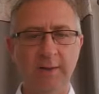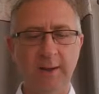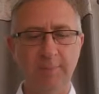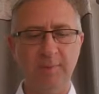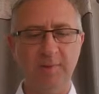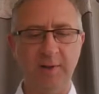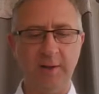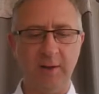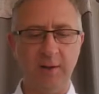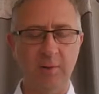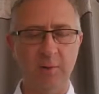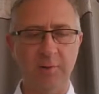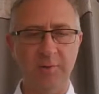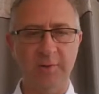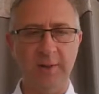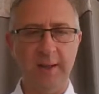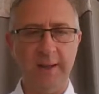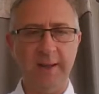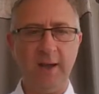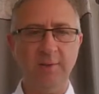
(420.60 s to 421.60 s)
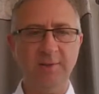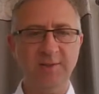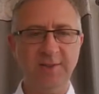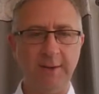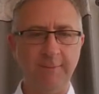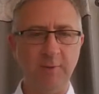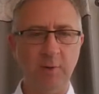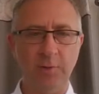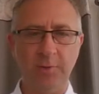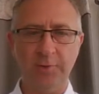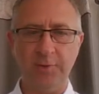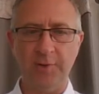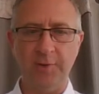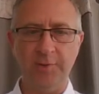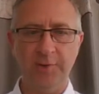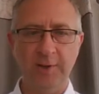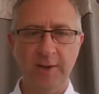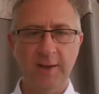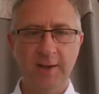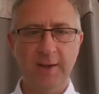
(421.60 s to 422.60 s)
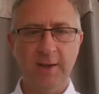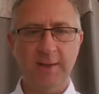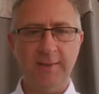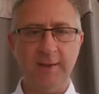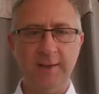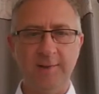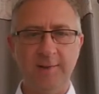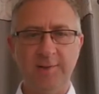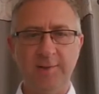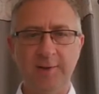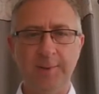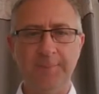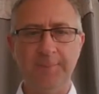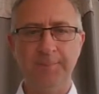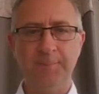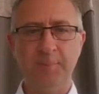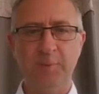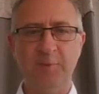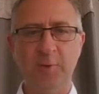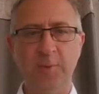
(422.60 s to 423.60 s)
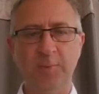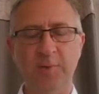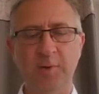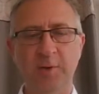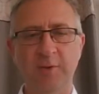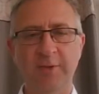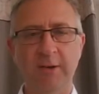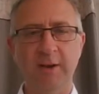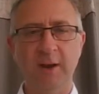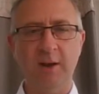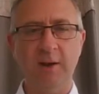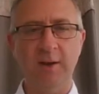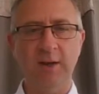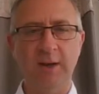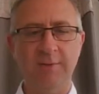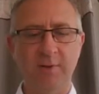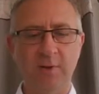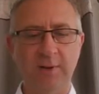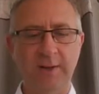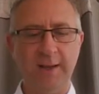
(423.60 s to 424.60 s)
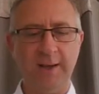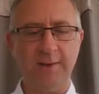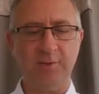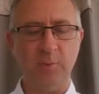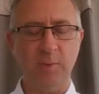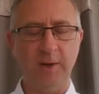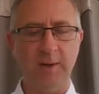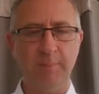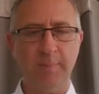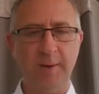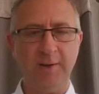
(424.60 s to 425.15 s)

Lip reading: that particular horse. So there you go, 7 horses that performed to a very high level last week.